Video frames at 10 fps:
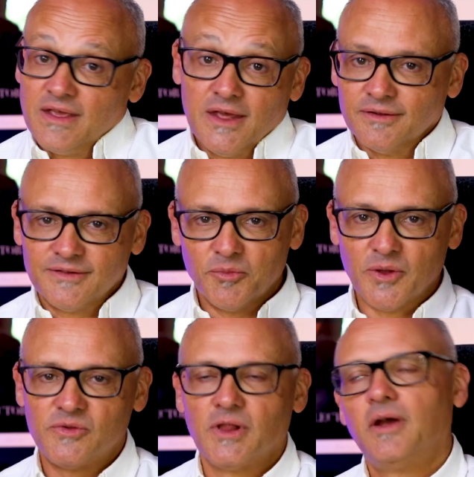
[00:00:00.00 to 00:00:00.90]
yeah,
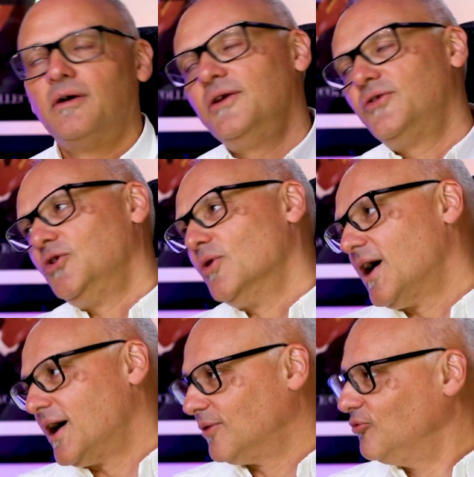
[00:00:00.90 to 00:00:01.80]
sometimes like, oh, it's too
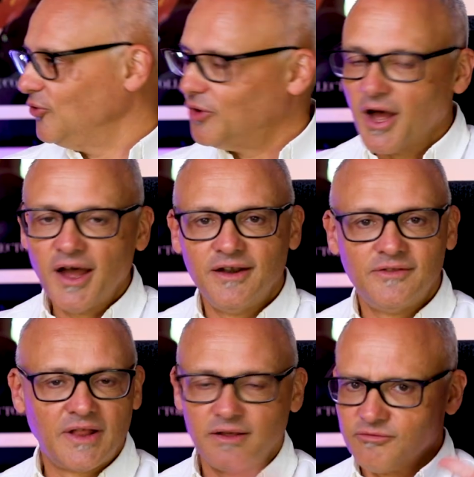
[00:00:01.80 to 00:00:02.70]
hard, I'm too tired.
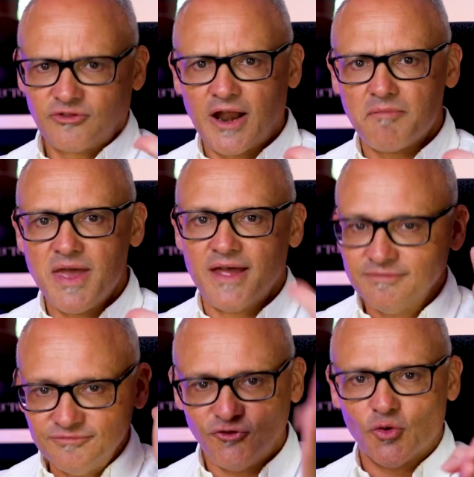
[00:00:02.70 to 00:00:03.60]
It's like, shut up, man.
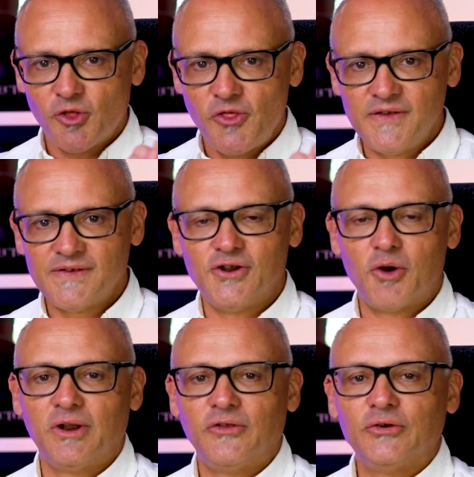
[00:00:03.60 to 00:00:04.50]
Do all the things that you
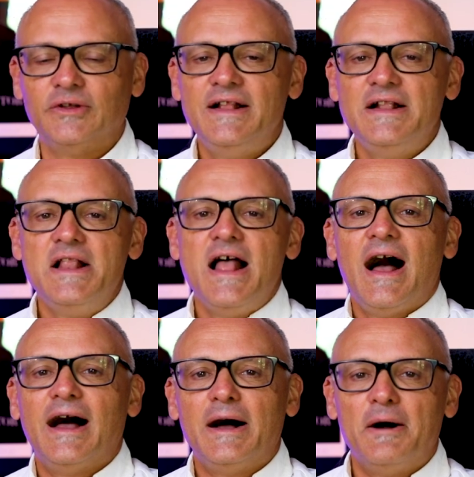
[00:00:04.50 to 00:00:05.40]
don't want to
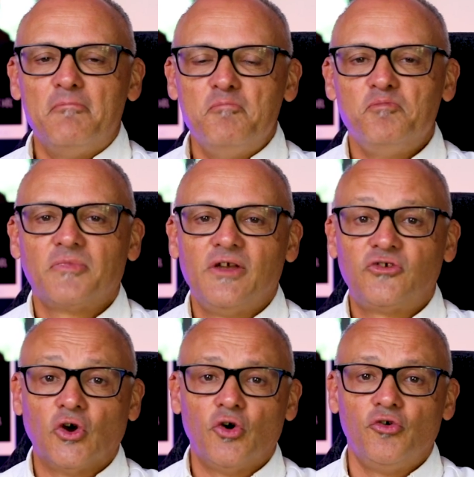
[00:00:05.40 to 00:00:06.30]
do.
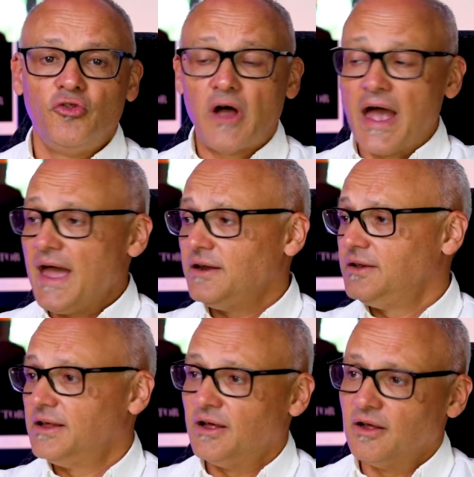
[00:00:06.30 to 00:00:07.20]
So I had
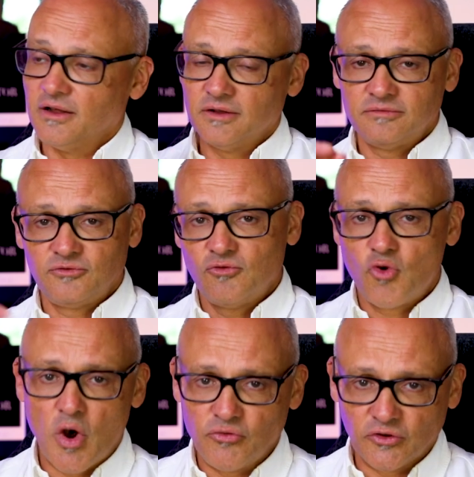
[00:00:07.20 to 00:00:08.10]

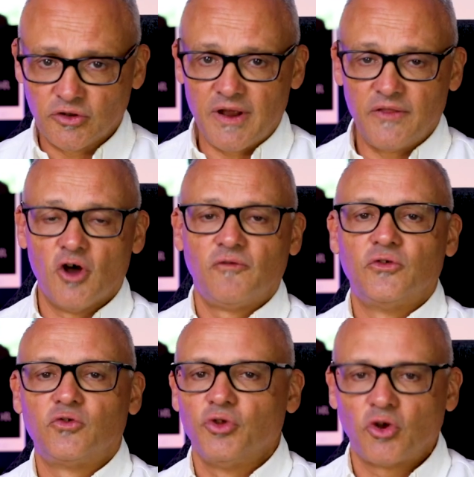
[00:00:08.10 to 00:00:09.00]
quotes all around the
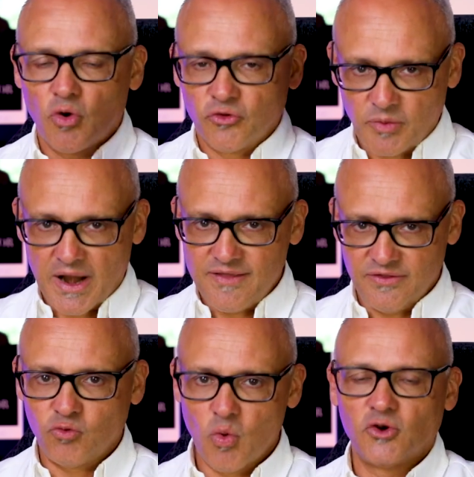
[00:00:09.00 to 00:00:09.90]
office. Well, not quotes, but I had
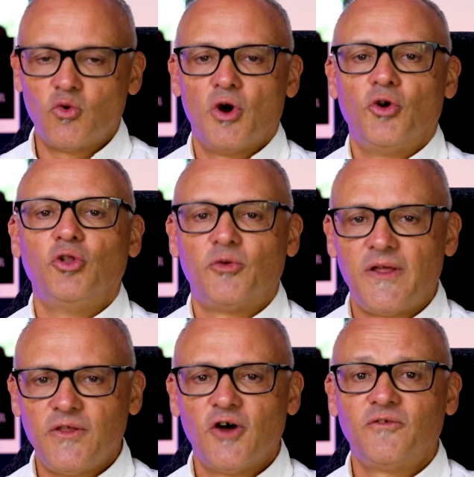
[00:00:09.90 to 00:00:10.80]
this one quote all
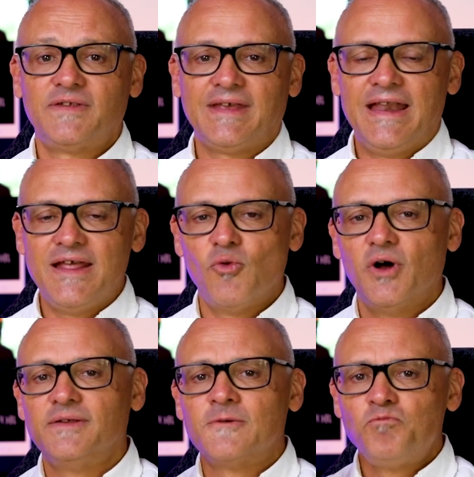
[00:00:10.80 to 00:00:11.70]
around the office, and it
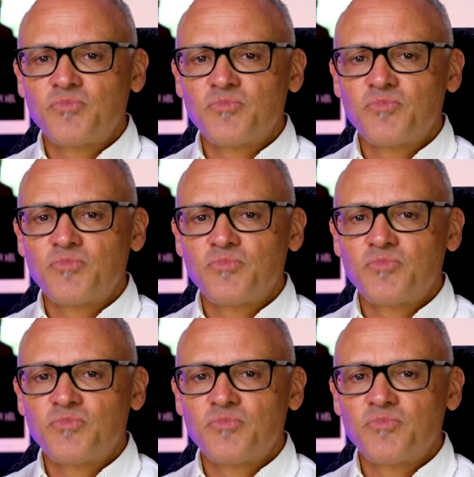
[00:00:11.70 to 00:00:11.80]
was,